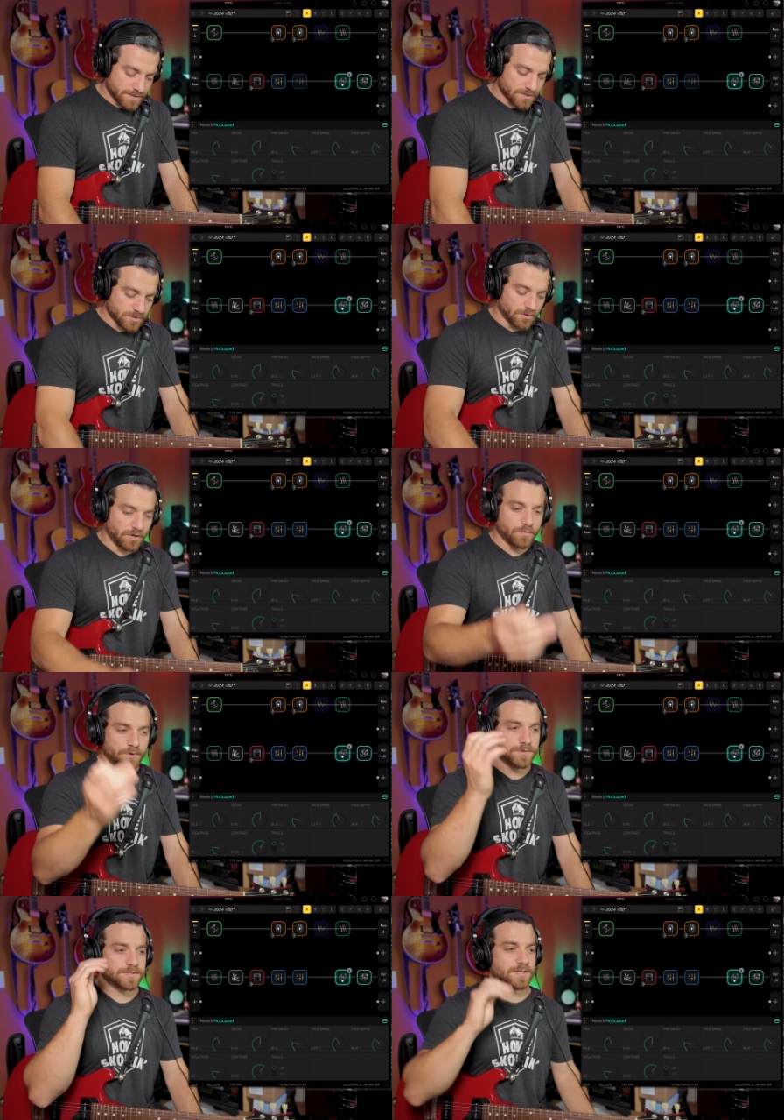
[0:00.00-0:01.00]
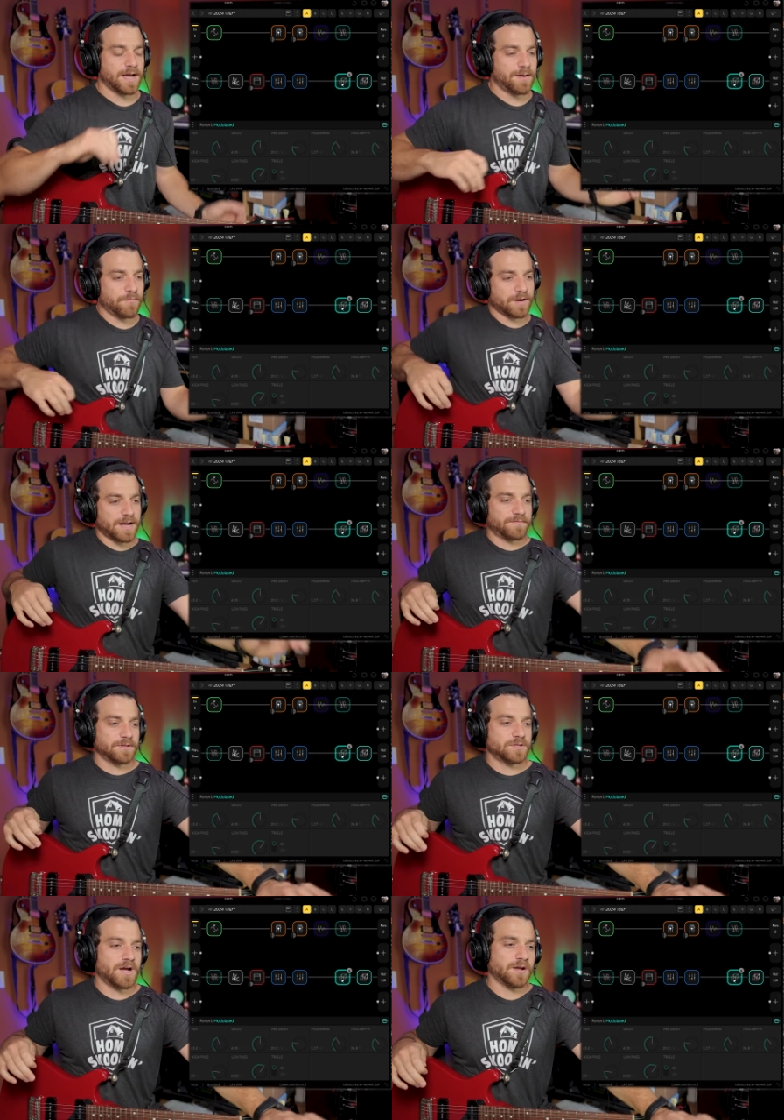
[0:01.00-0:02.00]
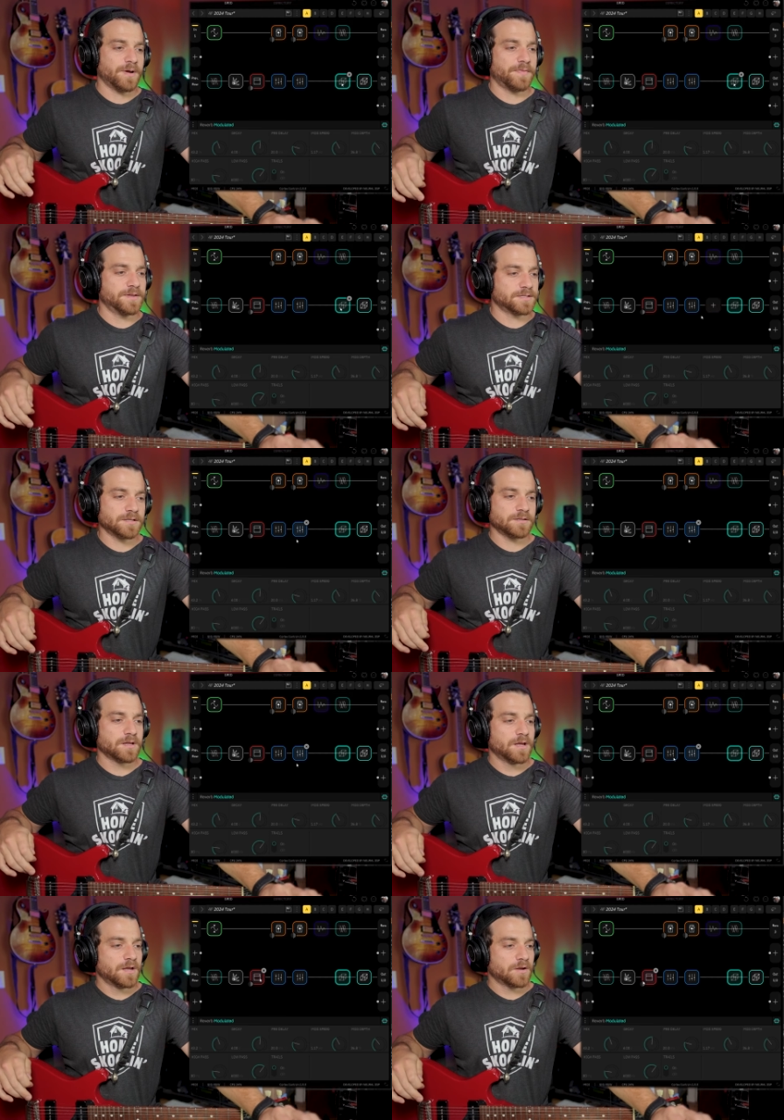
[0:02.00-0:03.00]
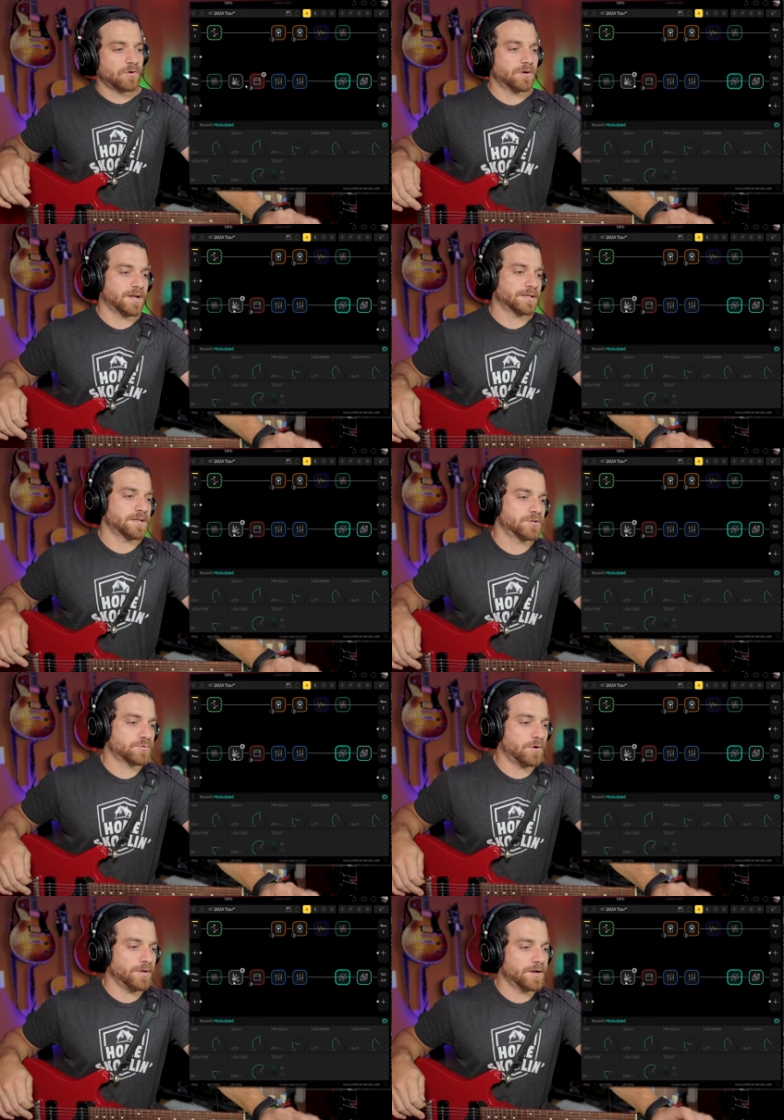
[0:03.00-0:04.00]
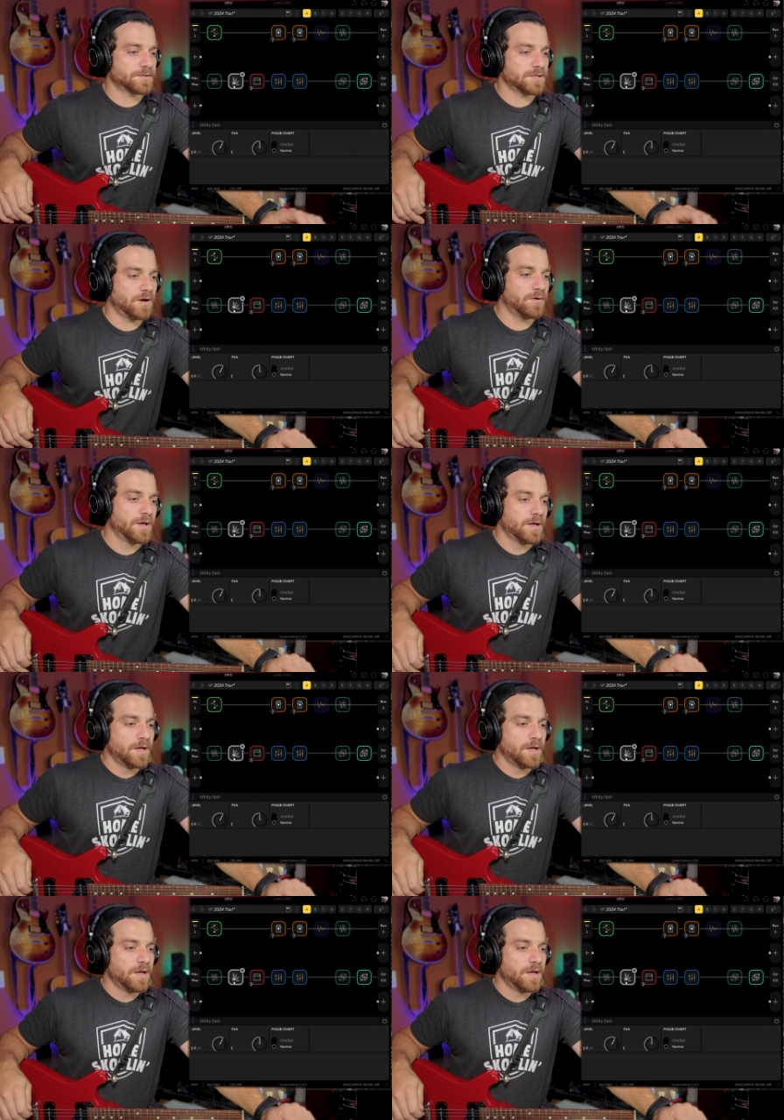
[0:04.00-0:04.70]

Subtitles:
the solo boost. We're going to have to talk about this in Cortex control here. So